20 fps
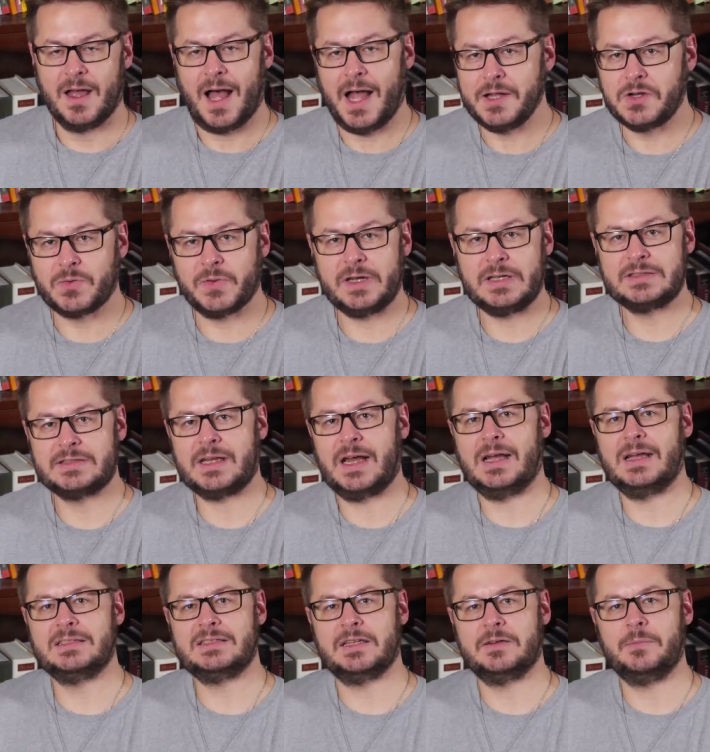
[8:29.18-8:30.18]
I
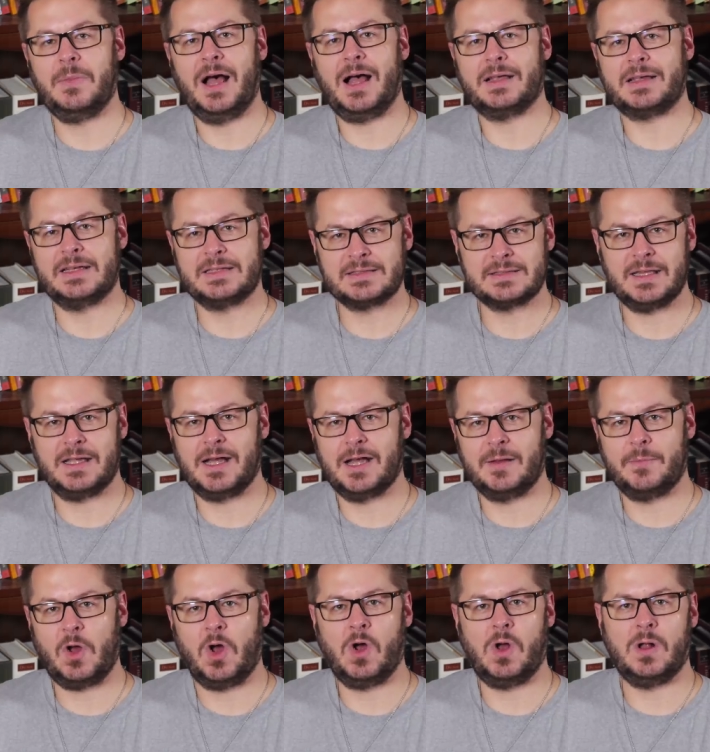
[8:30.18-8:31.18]
criticize and mock
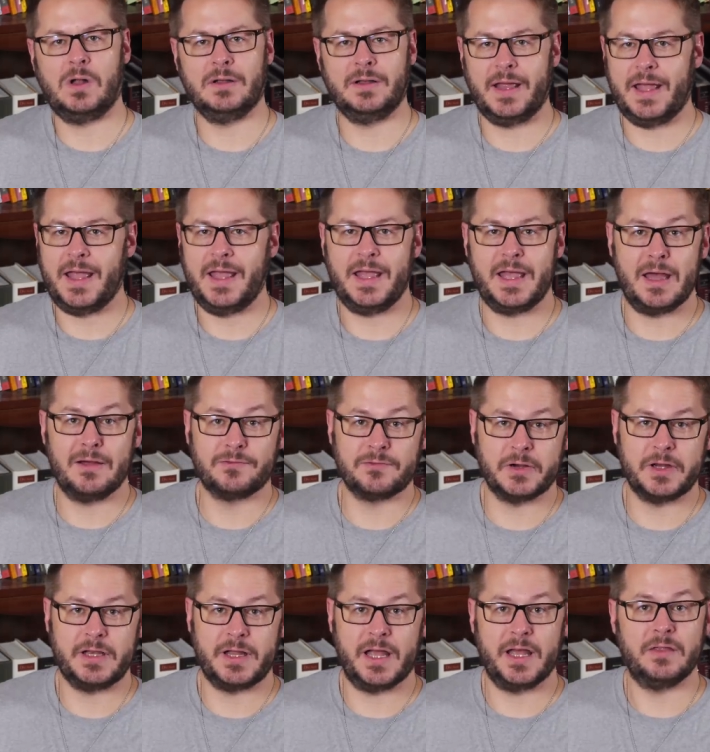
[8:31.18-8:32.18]
Islam all day,
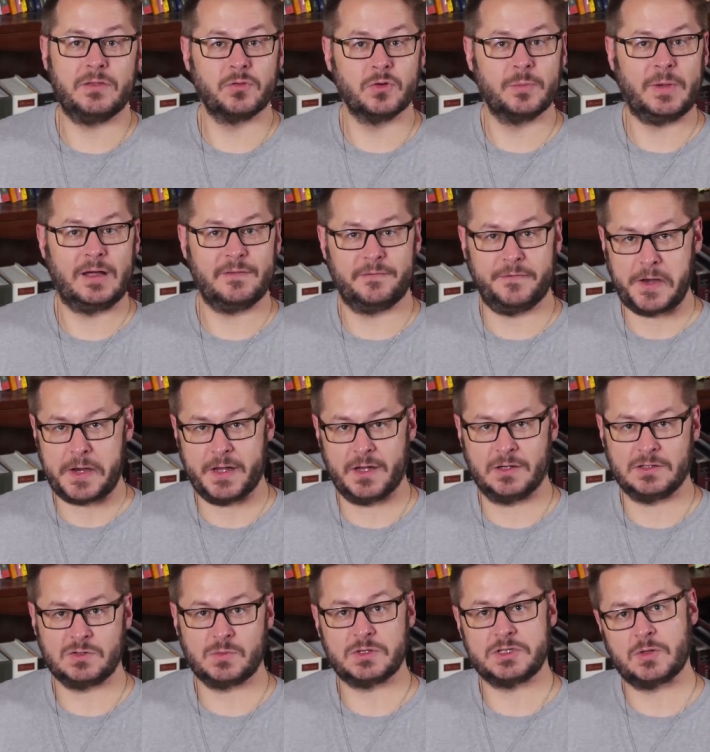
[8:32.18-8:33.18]
every day through my
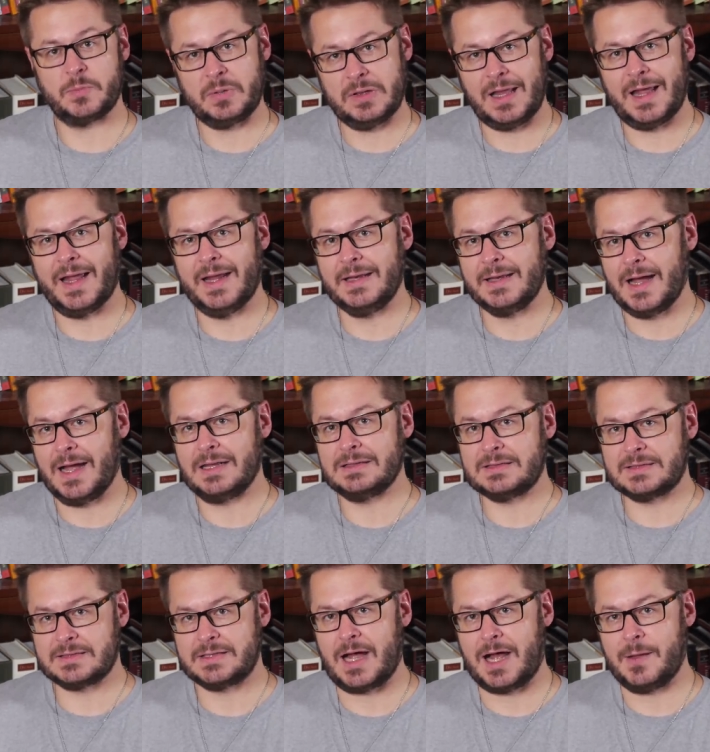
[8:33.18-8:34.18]
videos, which are playing
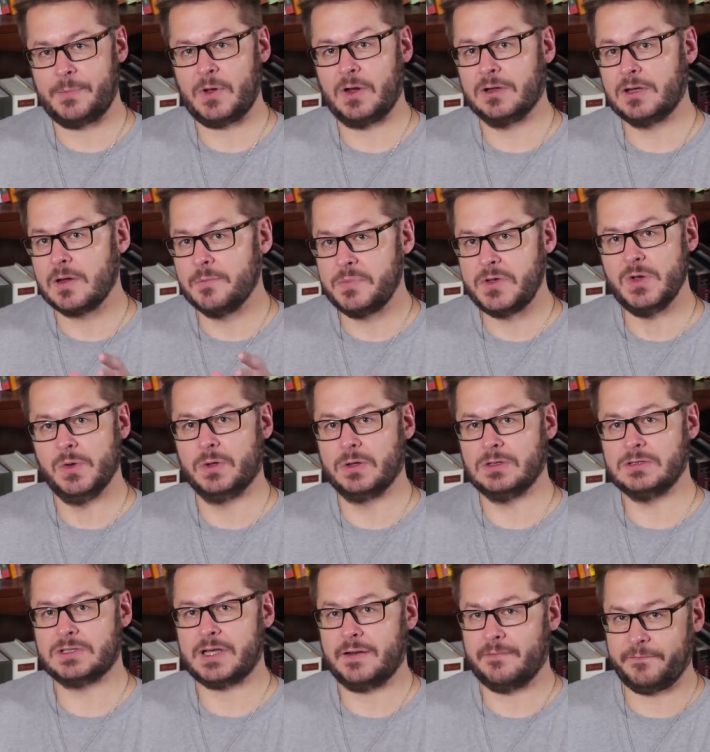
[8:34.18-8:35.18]
nonstop on
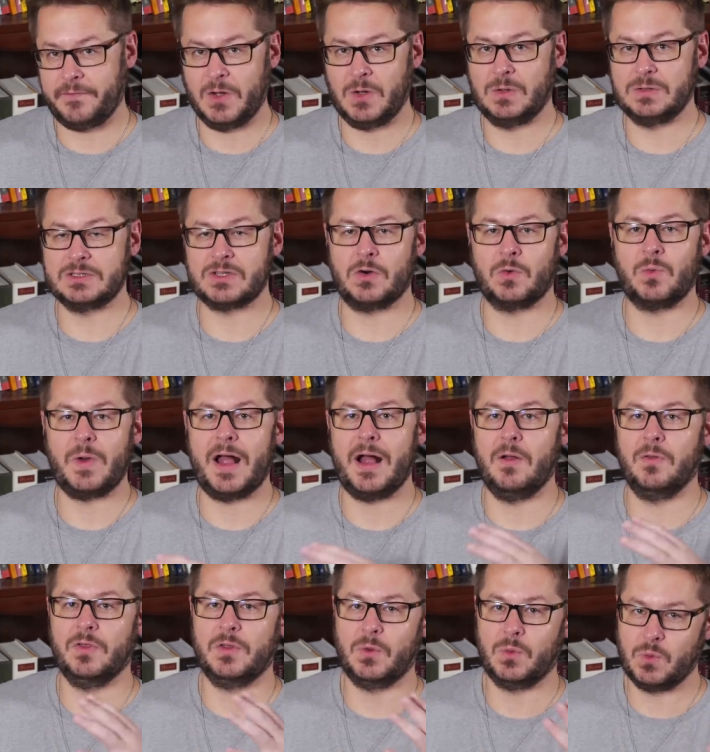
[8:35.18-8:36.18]
computers and phones
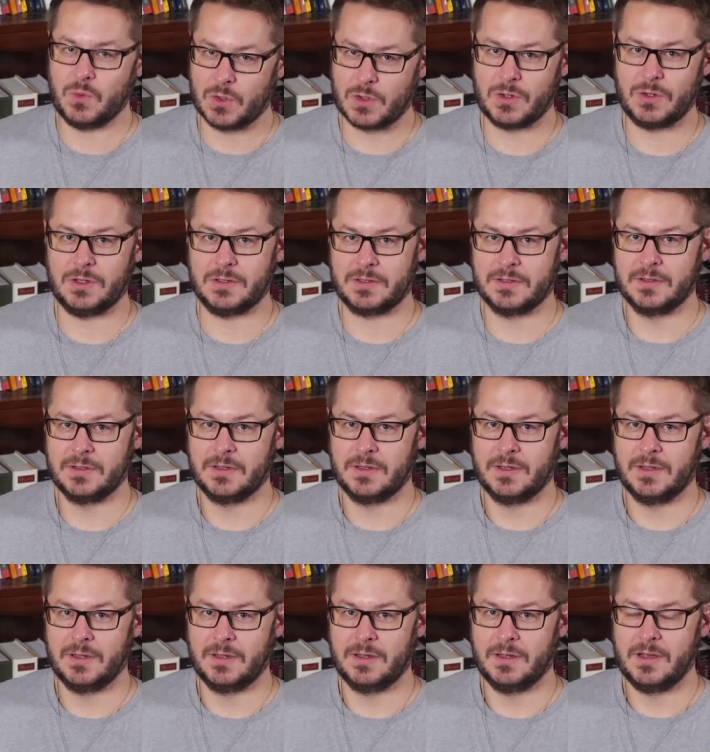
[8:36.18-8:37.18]
around the world.
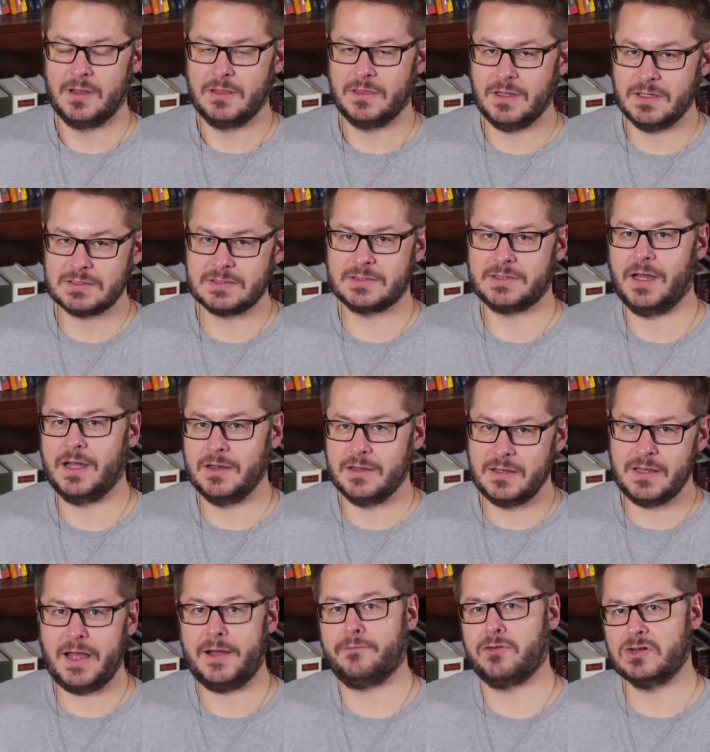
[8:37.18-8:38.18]
The
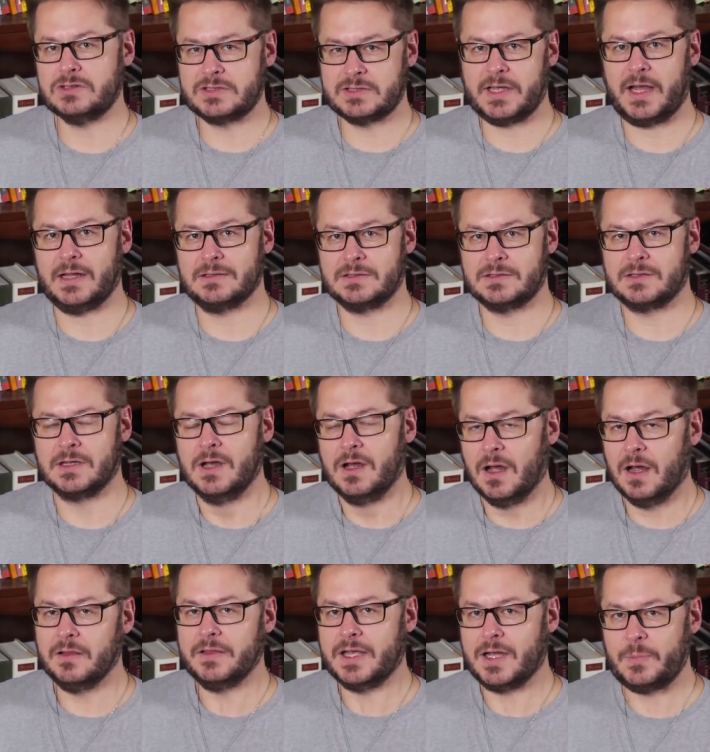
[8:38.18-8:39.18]
sun never sets
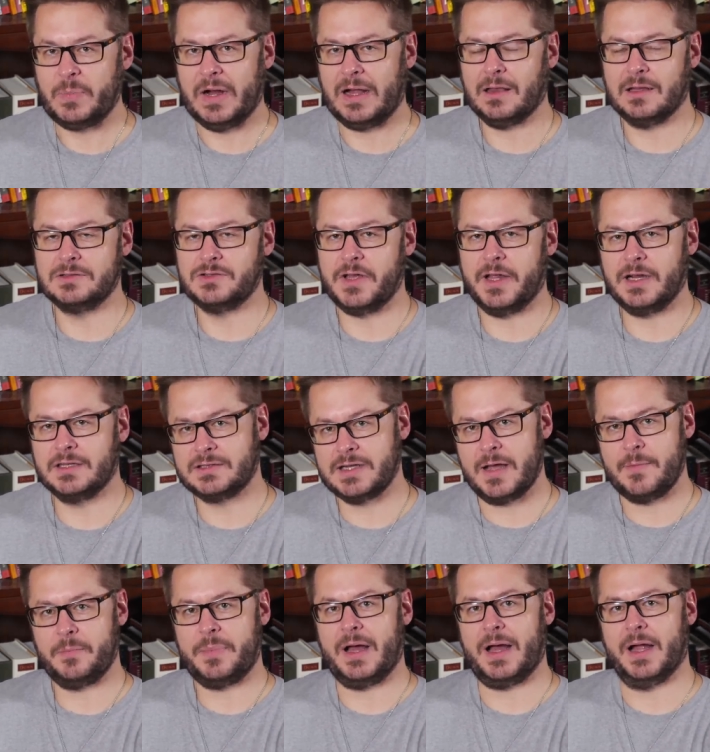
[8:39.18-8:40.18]
on the apologetics
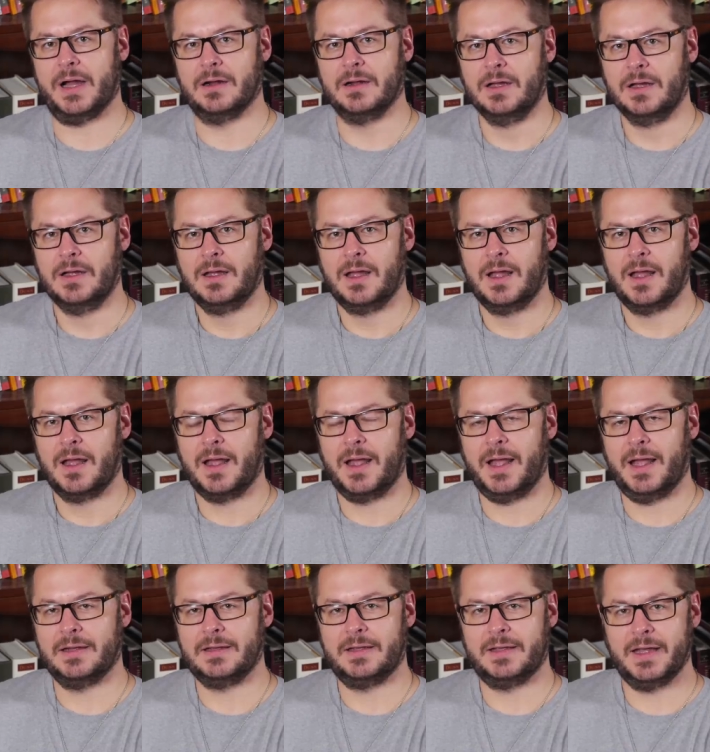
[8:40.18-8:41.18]
empire.
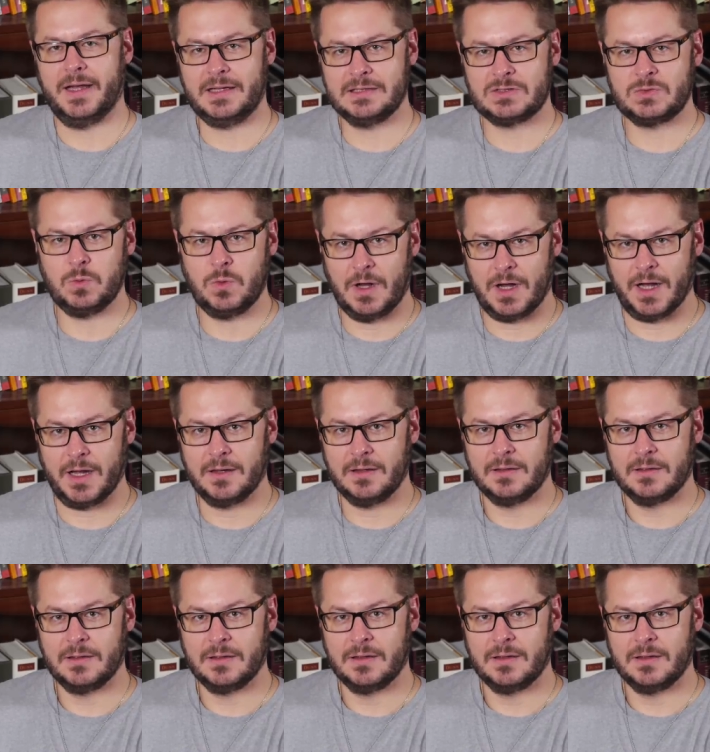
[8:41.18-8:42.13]
And guess what?